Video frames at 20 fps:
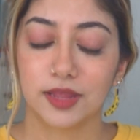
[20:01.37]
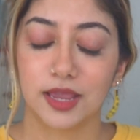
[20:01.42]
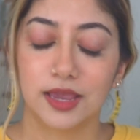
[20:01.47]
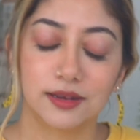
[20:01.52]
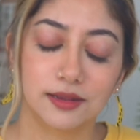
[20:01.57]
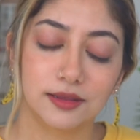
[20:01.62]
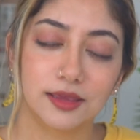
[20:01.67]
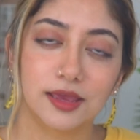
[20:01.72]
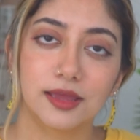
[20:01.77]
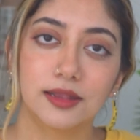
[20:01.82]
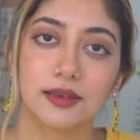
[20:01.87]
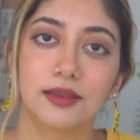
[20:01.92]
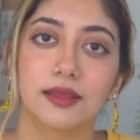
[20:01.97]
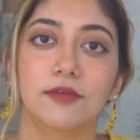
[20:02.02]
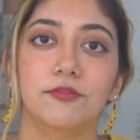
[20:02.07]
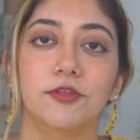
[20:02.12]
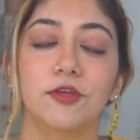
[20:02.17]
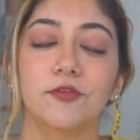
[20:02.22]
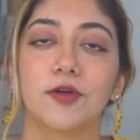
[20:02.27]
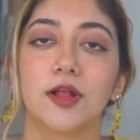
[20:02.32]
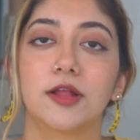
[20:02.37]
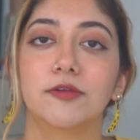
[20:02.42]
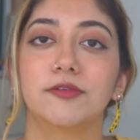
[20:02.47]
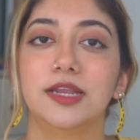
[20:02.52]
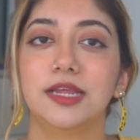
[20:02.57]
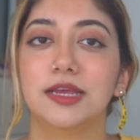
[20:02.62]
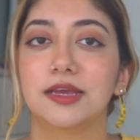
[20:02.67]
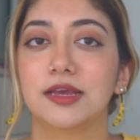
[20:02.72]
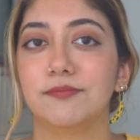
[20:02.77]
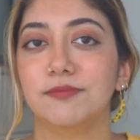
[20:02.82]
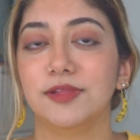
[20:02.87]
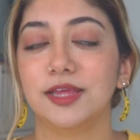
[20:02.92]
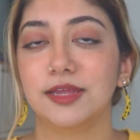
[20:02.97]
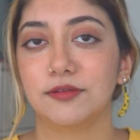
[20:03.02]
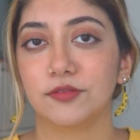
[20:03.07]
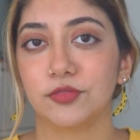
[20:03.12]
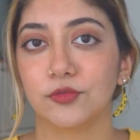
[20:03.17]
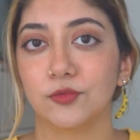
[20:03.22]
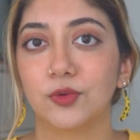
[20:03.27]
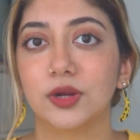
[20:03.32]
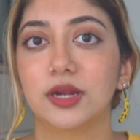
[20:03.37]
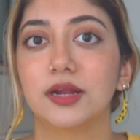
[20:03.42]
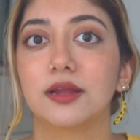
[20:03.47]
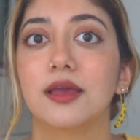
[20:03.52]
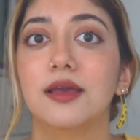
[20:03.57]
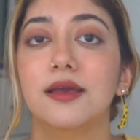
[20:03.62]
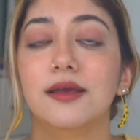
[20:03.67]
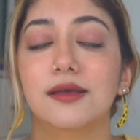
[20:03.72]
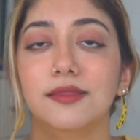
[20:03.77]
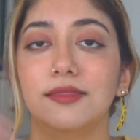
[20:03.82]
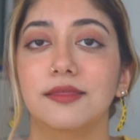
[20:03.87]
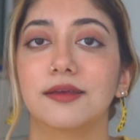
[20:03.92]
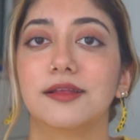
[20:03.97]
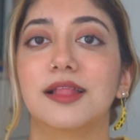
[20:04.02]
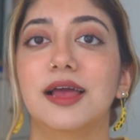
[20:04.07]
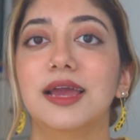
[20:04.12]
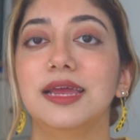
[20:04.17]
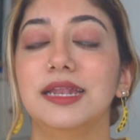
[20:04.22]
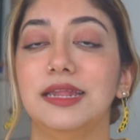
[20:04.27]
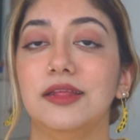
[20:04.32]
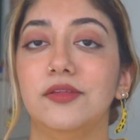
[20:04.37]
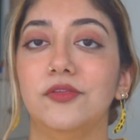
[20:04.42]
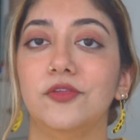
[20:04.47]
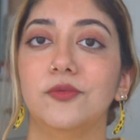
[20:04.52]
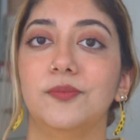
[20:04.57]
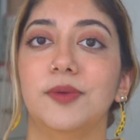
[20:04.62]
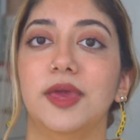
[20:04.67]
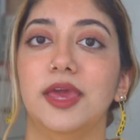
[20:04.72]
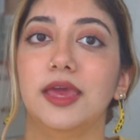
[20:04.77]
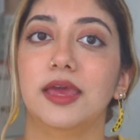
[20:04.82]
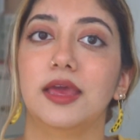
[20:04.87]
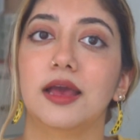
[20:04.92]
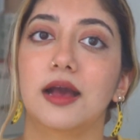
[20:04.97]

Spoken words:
And again, if you've already completed the work, the client needs to pay